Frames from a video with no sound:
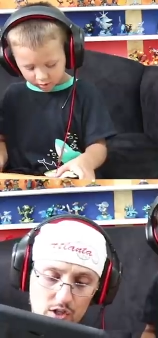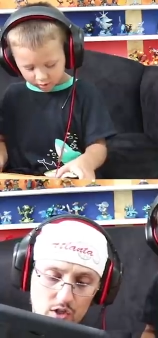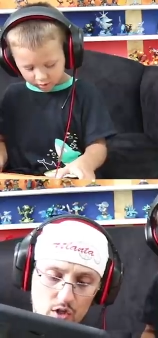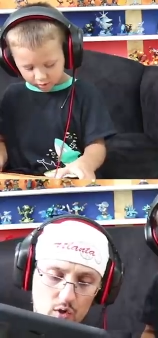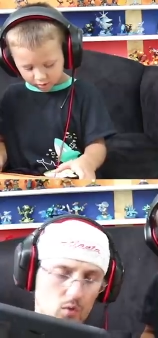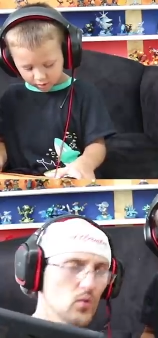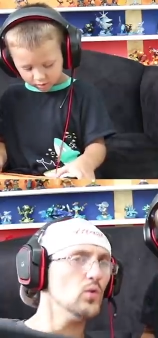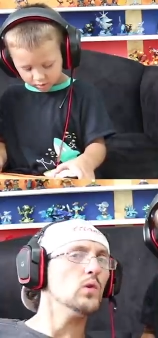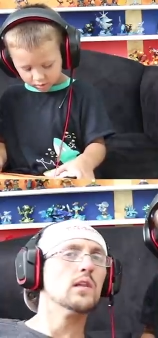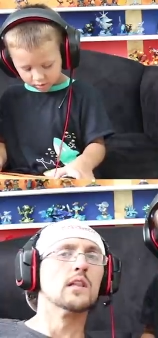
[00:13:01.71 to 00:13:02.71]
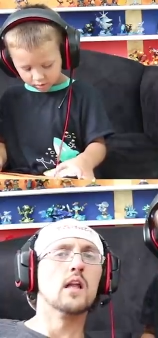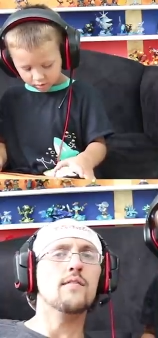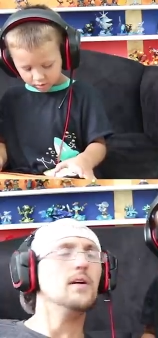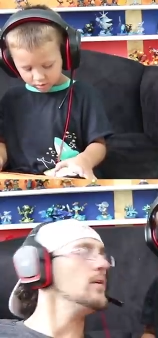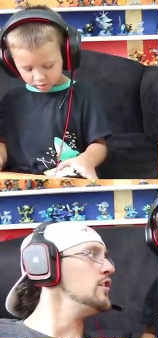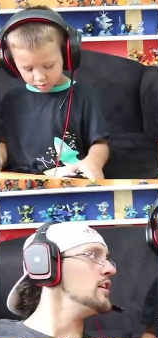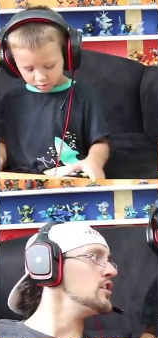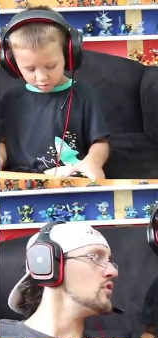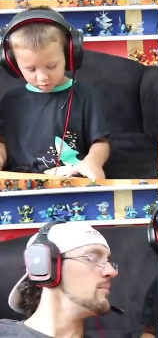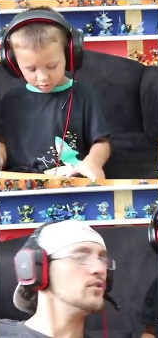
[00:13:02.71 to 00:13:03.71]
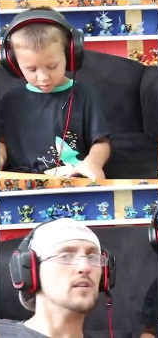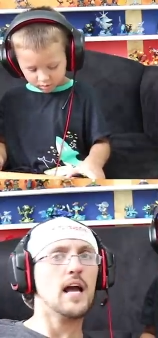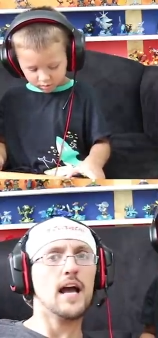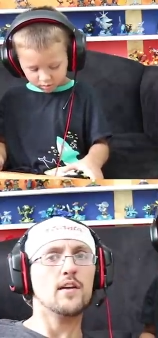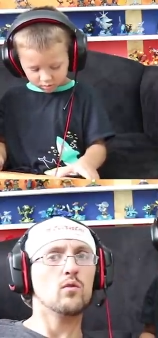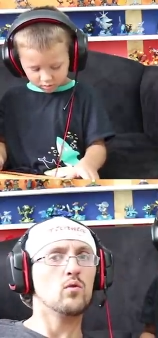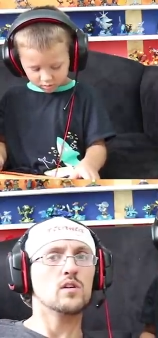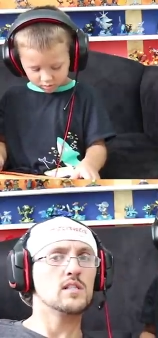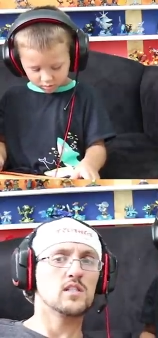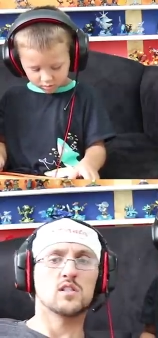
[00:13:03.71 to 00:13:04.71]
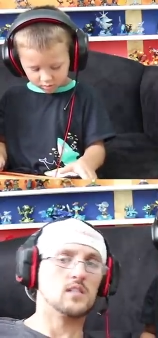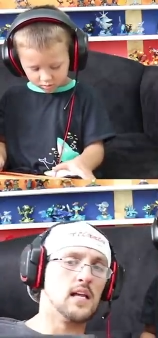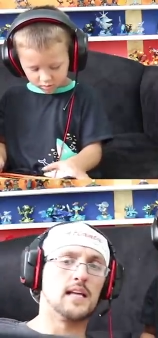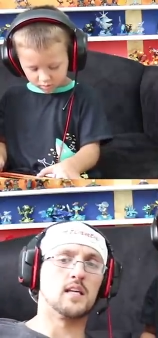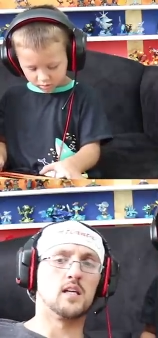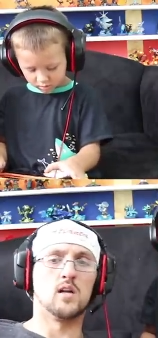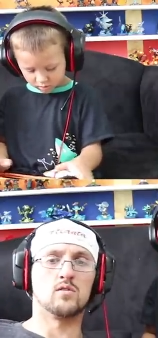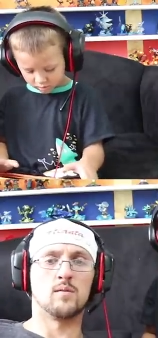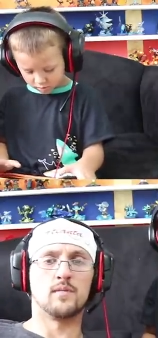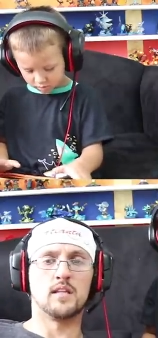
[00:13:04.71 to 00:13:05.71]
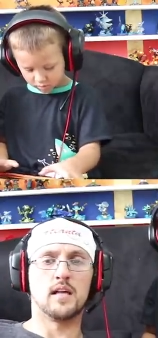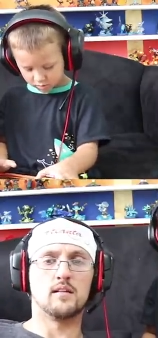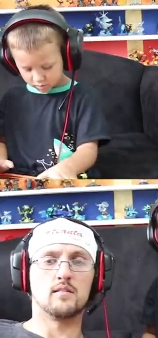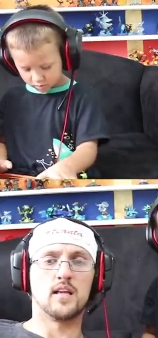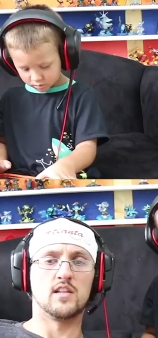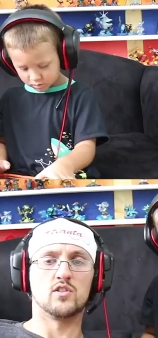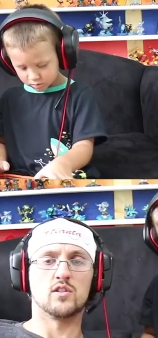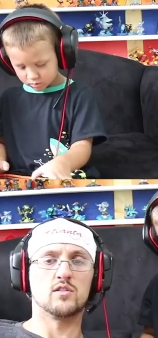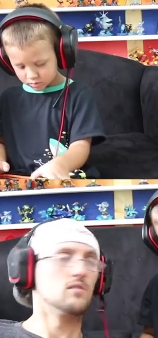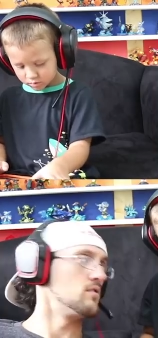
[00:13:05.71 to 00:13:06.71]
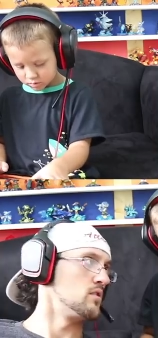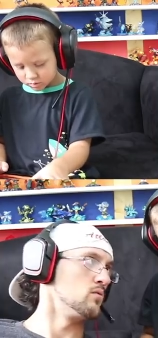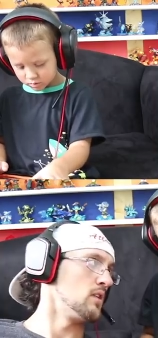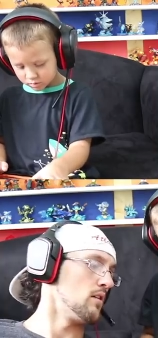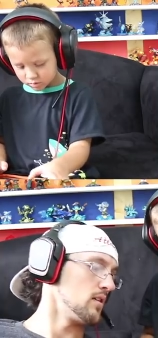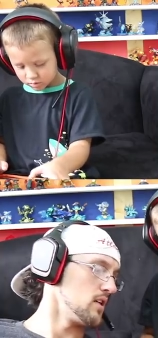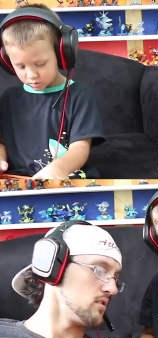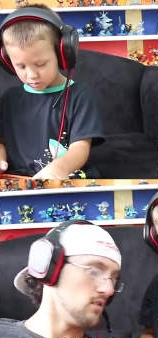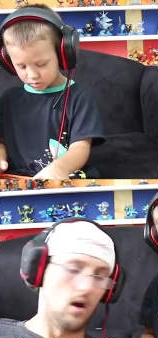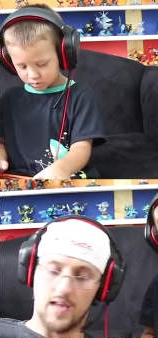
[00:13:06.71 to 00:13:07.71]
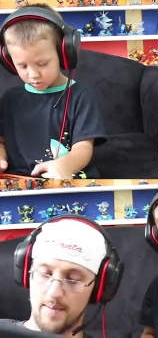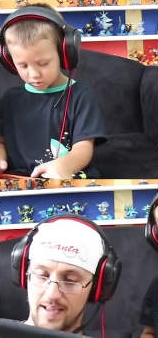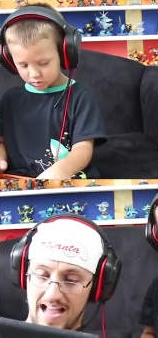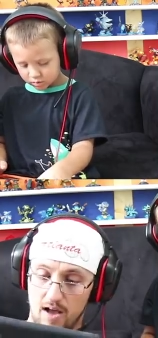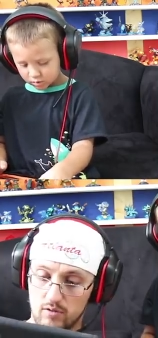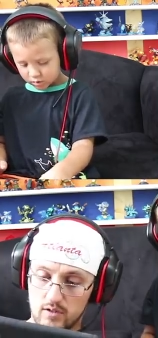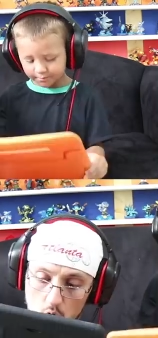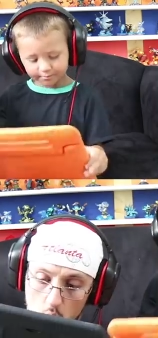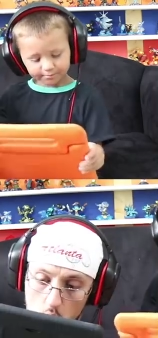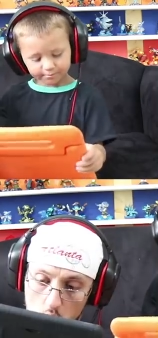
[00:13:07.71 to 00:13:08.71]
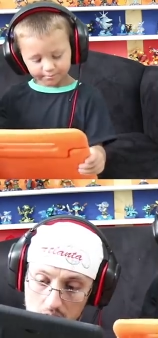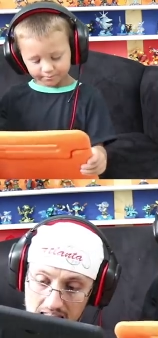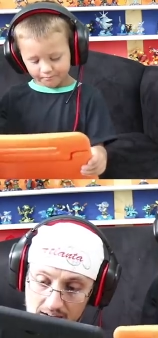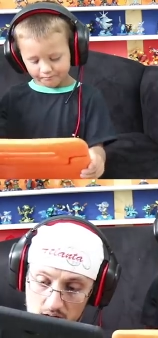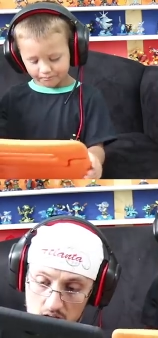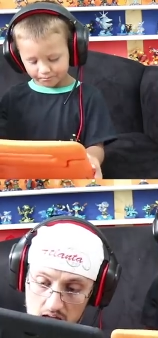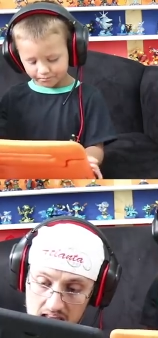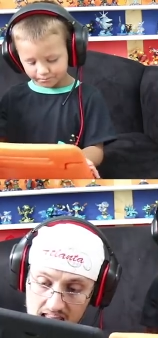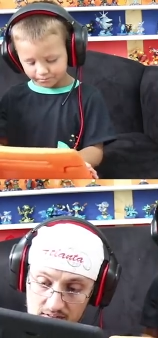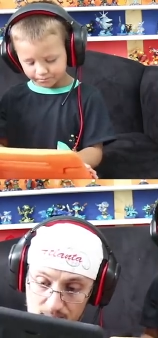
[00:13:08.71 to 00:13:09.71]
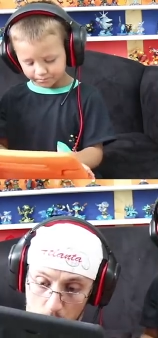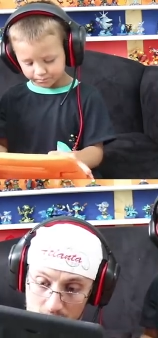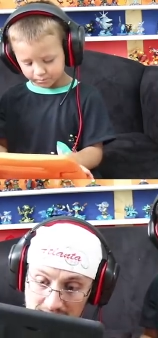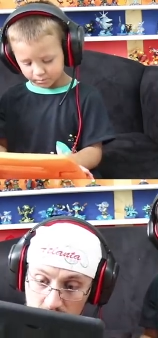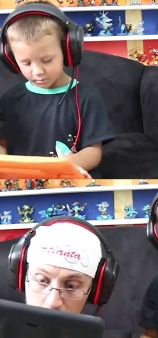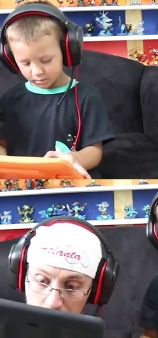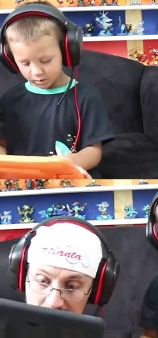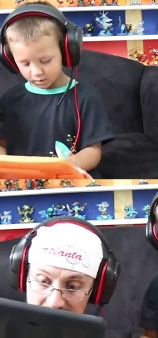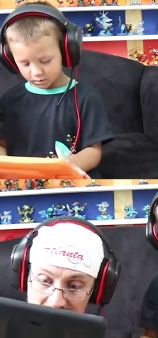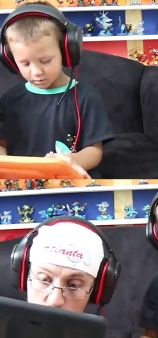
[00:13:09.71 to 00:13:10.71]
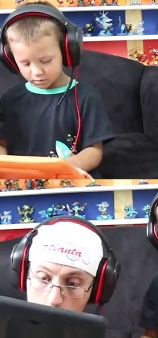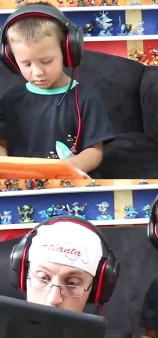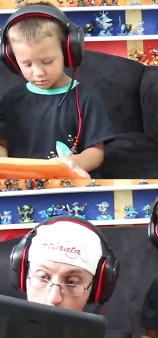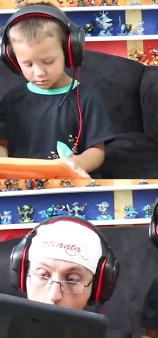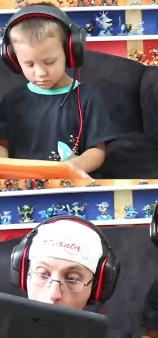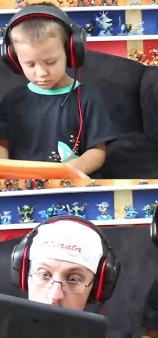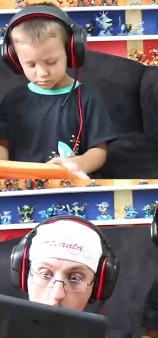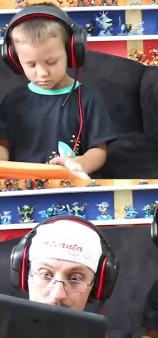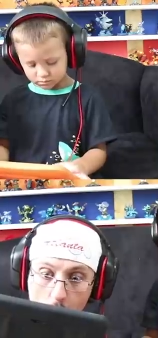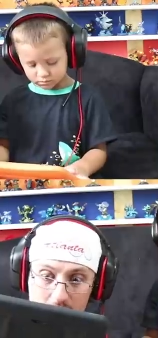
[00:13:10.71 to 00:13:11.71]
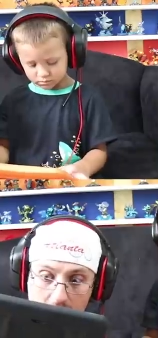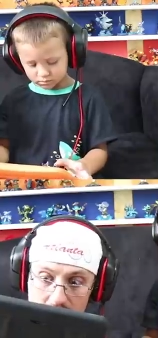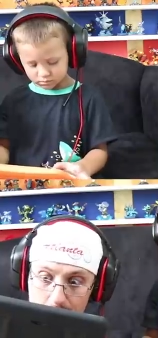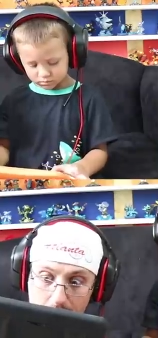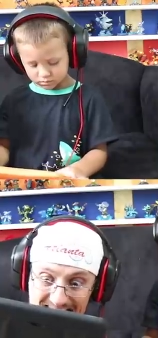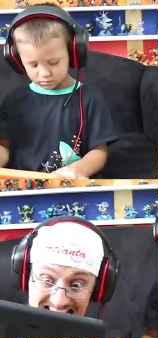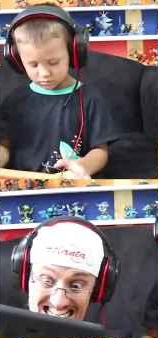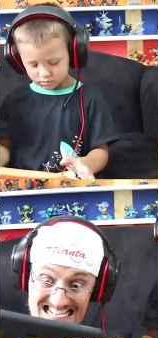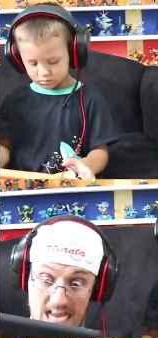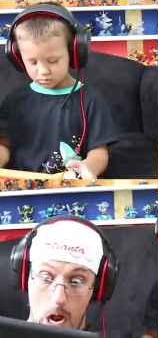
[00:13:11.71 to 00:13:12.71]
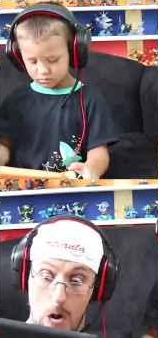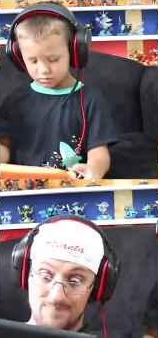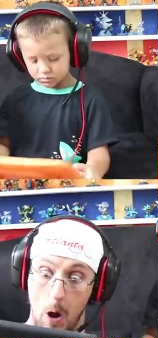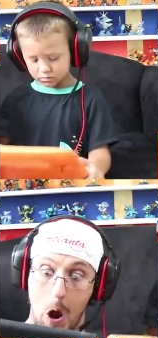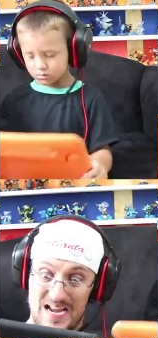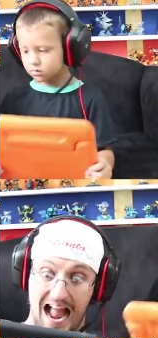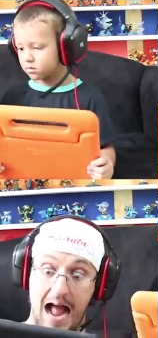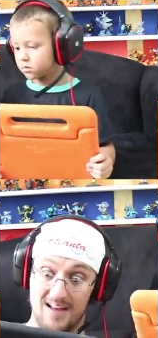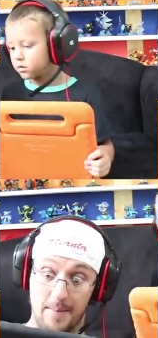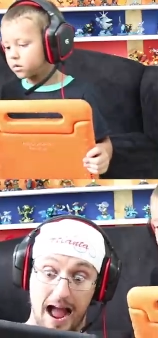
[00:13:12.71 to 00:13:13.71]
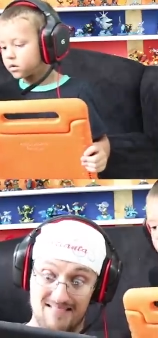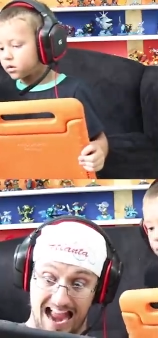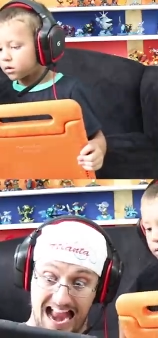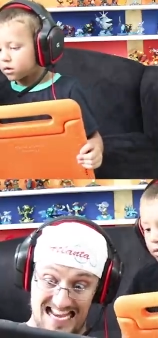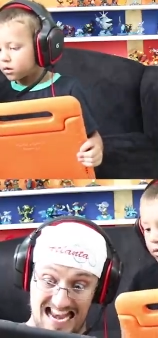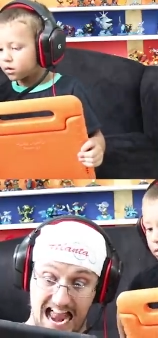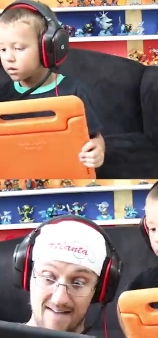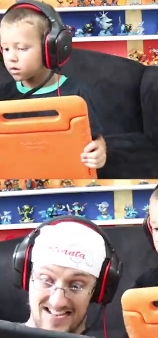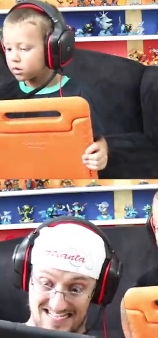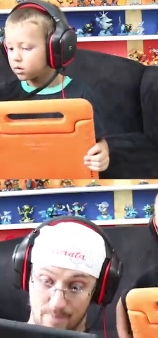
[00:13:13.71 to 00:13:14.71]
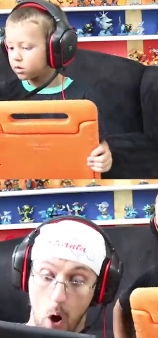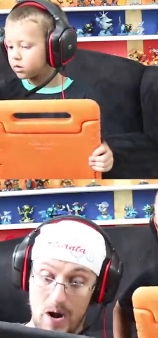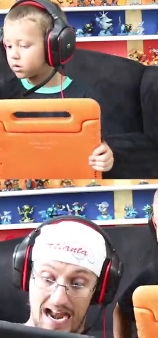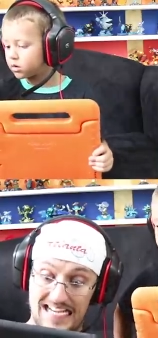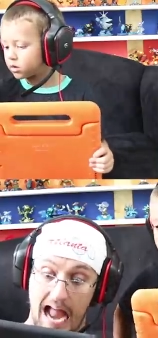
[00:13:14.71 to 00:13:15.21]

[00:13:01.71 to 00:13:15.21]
Speaker 1: Do you love it when you interrupt your dad? Or is it just like, you know, something that kids just do nowadays? Okay, make a house. Oh, lava. Lava's pouring down the mountain. No, don't pour down the mountain. Don't pour down the mountain. Lava's pouring